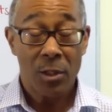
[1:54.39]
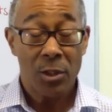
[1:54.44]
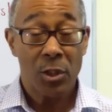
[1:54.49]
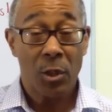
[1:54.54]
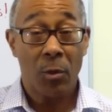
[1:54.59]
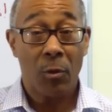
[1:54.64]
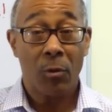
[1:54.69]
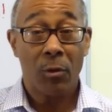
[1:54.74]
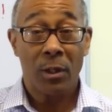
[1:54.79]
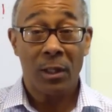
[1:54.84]

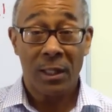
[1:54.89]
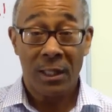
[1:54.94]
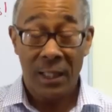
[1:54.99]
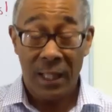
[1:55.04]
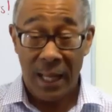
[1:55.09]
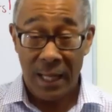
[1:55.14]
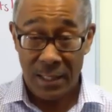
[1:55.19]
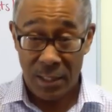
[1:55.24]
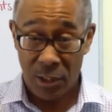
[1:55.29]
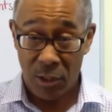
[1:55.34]
So
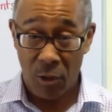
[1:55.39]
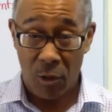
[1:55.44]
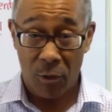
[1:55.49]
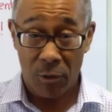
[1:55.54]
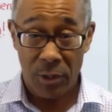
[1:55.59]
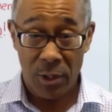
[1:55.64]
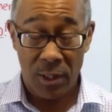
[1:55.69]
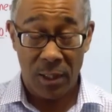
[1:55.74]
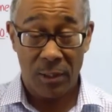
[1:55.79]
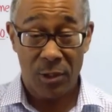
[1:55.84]
let's
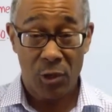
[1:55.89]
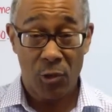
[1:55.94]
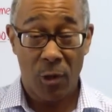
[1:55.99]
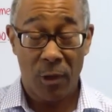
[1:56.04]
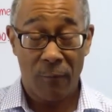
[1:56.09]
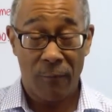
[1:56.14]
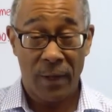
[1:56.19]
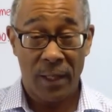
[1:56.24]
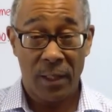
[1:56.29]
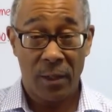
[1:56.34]
go to the
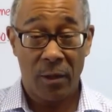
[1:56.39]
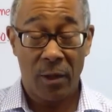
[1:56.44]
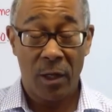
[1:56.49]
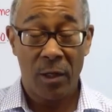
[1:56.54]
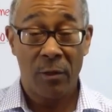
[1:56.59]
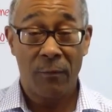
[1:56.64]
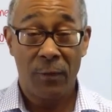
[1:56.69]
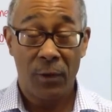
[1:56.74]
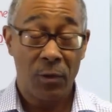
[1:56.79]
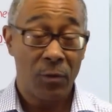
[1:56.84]
short video
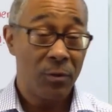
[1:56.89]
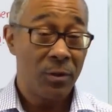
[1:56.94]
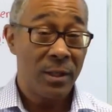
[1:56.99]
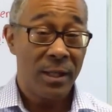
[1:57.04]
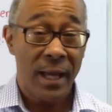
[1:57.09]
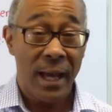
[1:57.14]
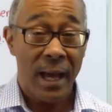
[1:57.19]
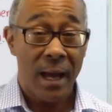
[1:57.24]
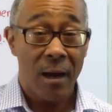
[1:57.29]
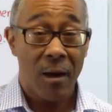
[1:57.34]
interview
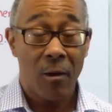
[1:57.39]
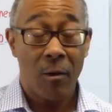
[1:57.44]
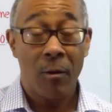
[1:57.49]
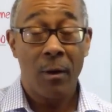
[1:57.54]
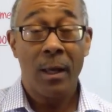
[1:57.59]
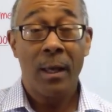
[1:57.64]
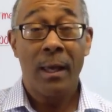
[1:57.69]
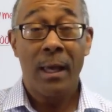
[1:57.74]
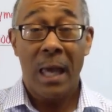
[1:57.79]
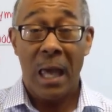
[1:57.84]
now
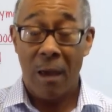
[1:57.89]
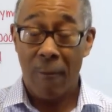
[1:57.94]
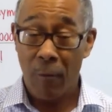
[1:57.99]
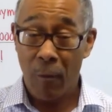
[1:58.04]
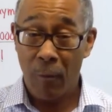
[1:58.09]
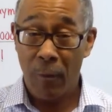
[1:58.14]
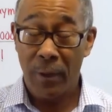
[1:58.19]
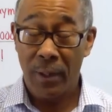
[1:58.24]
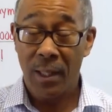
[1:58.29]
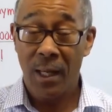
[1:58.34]
and
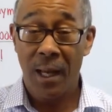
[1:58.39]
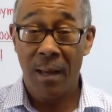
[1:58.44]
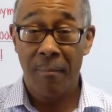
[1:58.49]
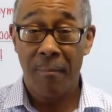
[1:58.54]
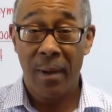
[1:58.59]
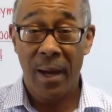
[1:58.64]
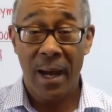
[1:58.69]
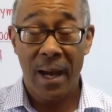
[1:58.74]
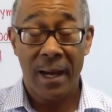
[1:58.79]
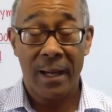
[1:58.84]
when we
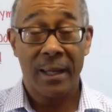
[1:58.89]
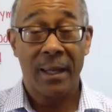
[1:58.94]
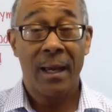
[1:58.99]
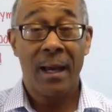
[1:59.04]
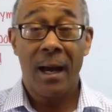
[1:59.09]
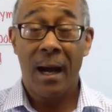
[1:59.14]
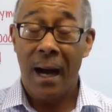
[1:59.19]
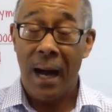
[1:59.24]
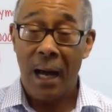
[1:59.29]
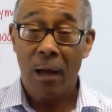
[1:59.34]
come back
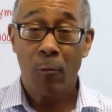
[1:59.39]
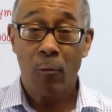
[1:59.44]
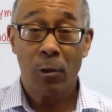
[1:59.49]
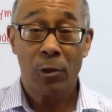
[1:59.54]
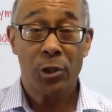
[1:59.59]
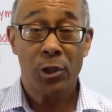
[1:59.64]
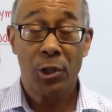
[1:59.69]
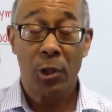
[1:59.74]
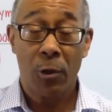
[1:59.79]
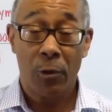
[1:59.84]
I
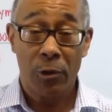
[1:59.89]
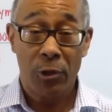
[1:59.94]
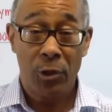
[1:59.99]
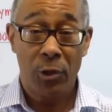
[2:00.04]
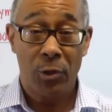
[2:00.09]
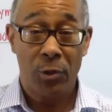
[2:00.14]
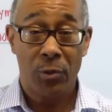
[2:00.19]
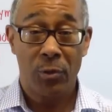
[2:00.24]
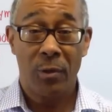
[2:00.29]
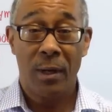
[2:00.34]
will show
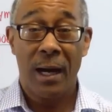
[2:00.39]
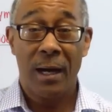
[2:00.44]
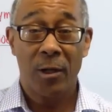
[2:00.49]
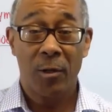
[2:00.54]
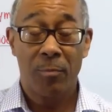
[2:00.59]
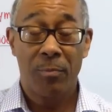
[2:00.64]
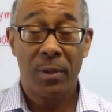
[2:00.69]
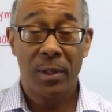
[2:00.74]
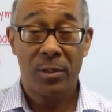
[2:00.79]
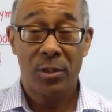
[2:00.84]
you how
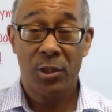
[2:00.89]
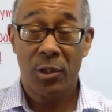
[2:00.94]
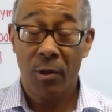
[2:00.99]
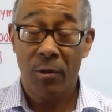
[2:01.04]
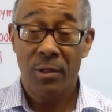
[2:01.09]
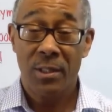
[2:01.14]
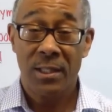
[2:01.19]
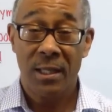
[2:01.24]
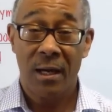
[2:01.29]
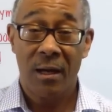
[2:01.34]
to put
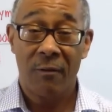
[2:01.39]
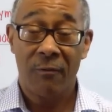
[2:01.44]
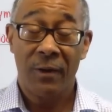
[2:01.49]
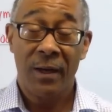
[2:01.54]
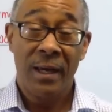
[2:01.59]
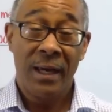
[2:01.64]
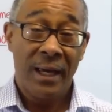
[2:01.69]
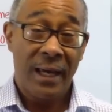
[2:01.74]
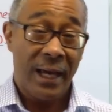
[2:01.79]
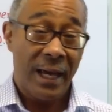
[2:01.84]

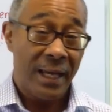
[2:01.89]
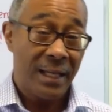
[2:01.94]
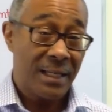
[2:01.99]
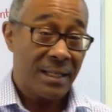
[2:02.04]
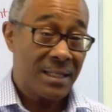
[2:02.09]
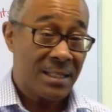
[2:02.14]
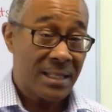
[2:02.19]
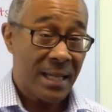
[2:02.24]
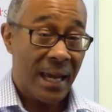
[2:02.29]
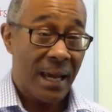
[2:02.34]
yourself in
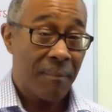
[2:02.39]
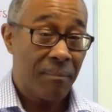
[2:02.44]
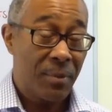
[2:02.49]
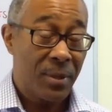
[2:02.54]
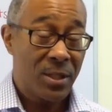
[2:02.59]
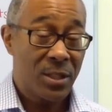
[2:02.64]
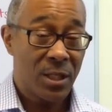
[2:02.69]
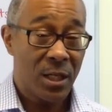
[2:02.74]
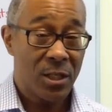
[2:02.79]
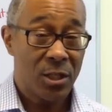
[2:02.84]
the same
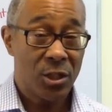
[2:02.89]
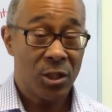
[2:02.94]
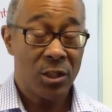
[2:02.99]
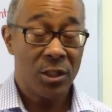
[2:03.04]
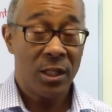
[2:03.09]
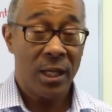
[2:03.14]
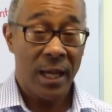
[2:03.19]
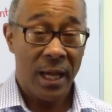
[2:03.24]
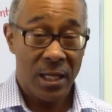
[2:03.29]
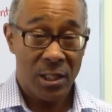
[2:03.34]

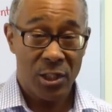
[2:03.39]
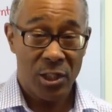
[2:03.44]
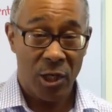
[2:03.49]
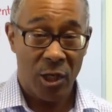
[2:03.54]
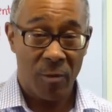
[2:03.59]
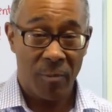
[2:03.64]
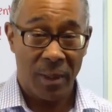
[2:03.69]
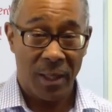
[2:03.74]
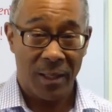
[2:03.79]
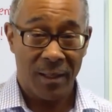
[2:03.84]
position as
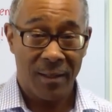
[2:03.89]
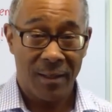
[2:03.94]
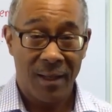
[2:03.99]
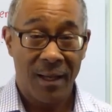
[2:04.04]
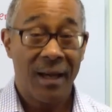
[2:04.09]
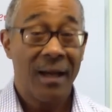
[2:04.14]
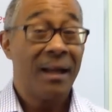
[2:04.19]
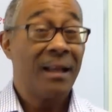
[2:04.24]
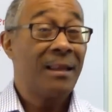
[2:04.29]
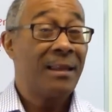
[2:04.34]
Jeremy.
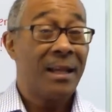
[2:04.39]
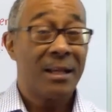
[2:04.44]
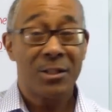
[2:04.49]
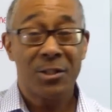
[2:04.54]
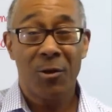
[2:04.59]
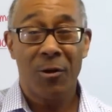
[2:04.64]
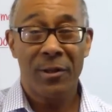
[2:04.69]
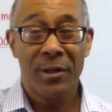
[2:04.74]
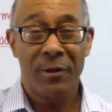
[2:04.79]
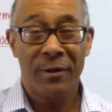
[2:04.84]

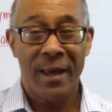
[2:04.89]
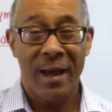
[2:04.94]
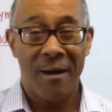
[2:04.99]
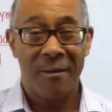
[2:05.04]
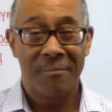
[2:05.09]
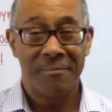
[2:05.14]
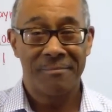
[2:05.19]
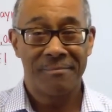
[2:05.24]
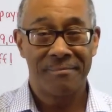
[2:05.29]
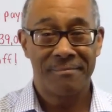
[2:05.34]
Let's go there now.